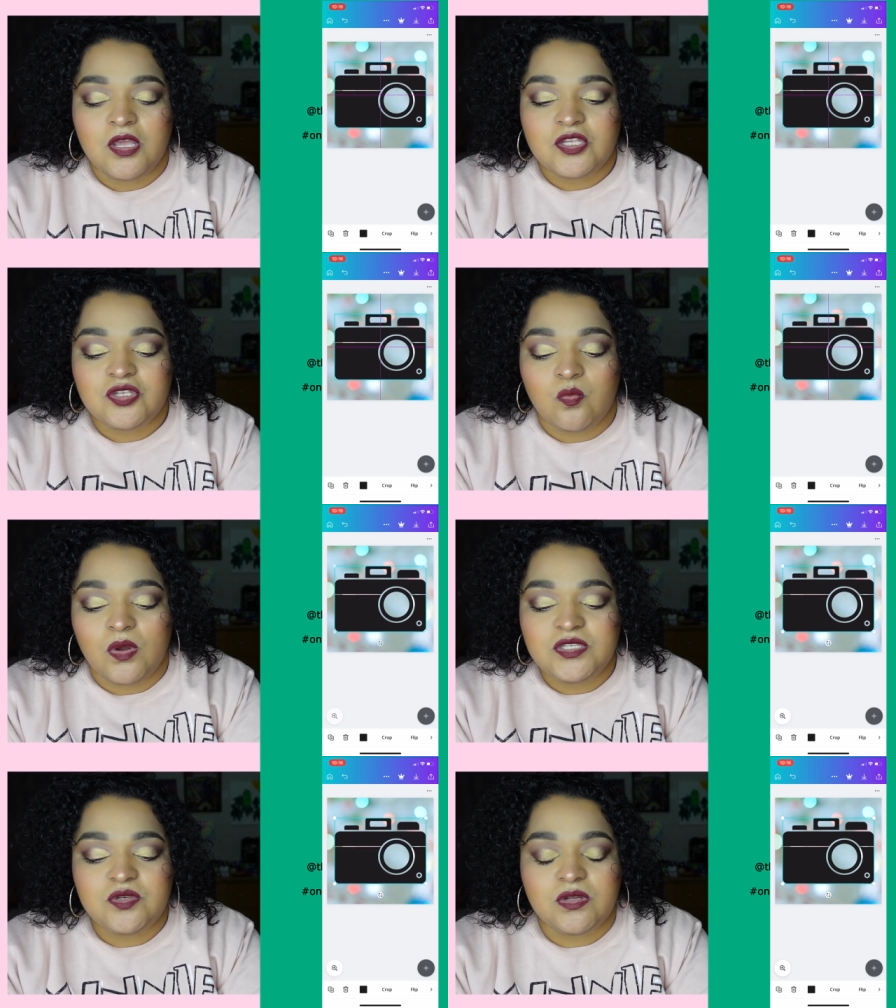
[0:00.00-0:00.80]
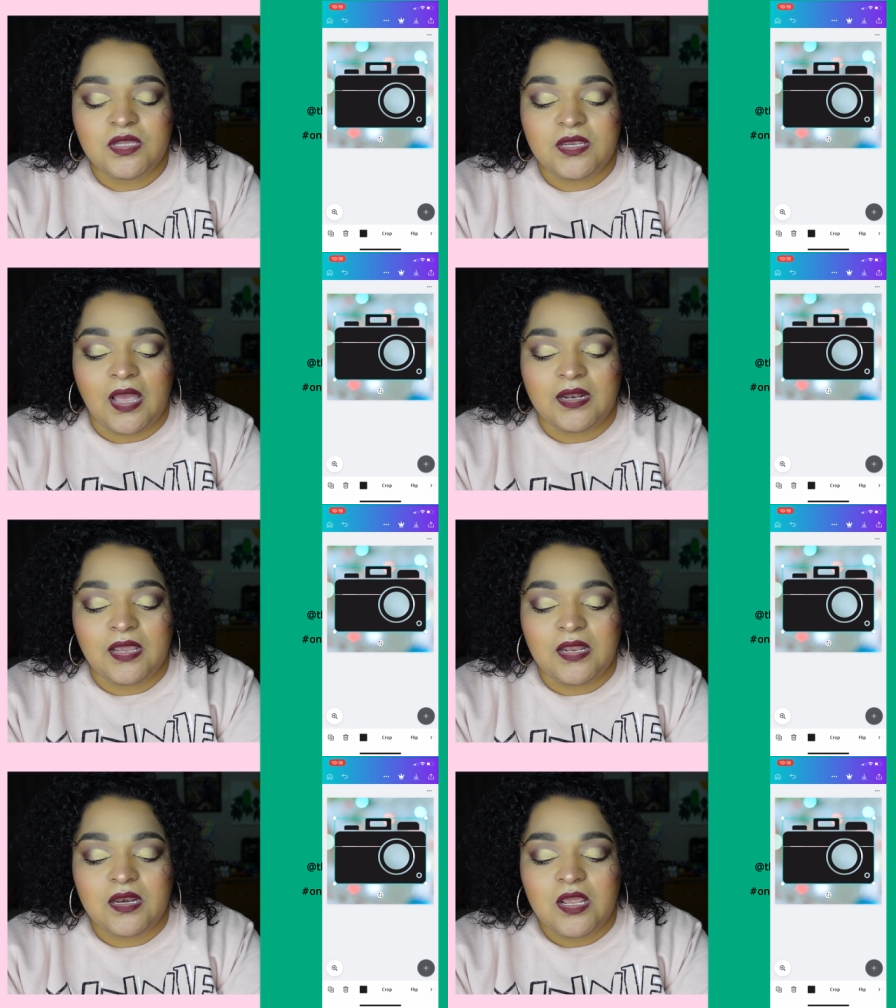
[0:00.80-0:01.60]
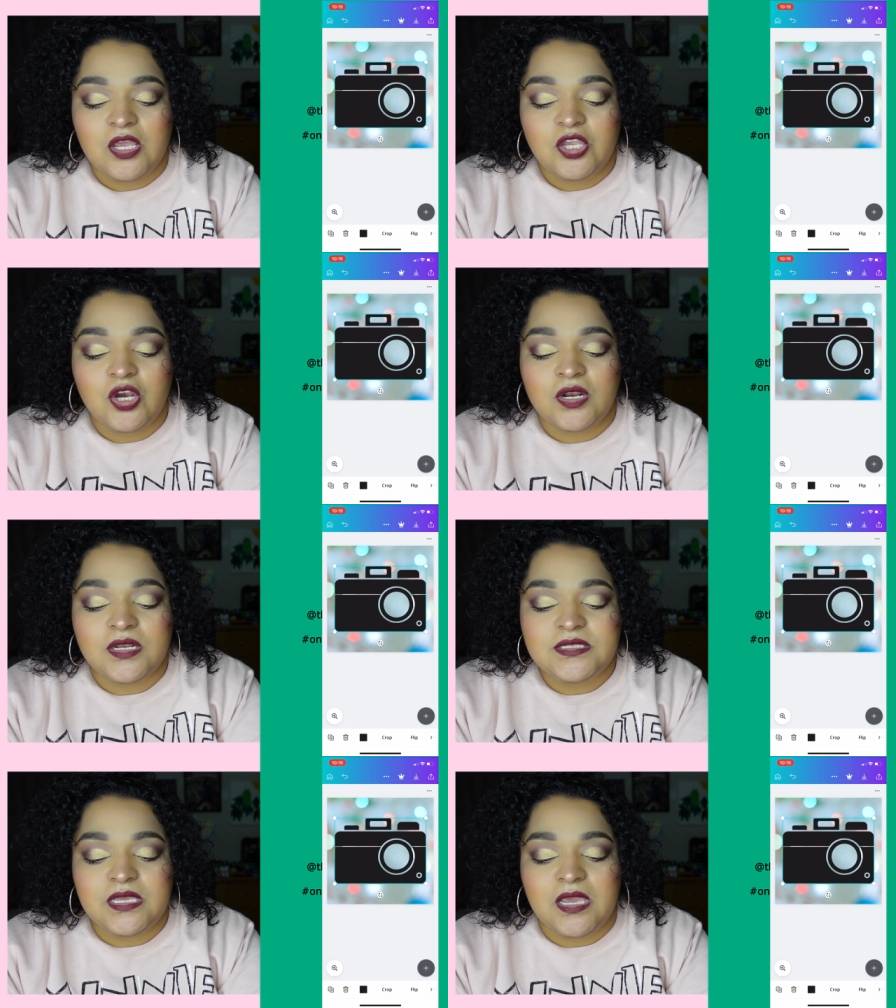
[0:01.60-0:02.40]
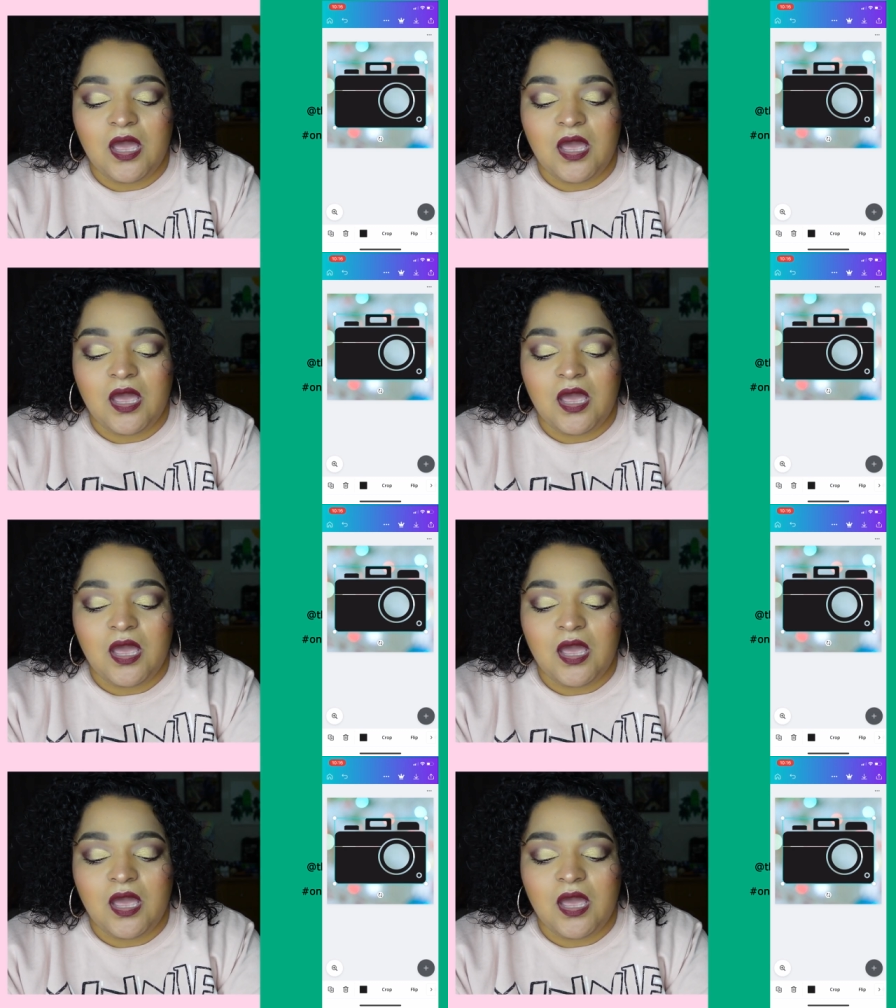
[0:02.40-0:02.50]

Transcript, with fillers: So once you click on it, you're gonna see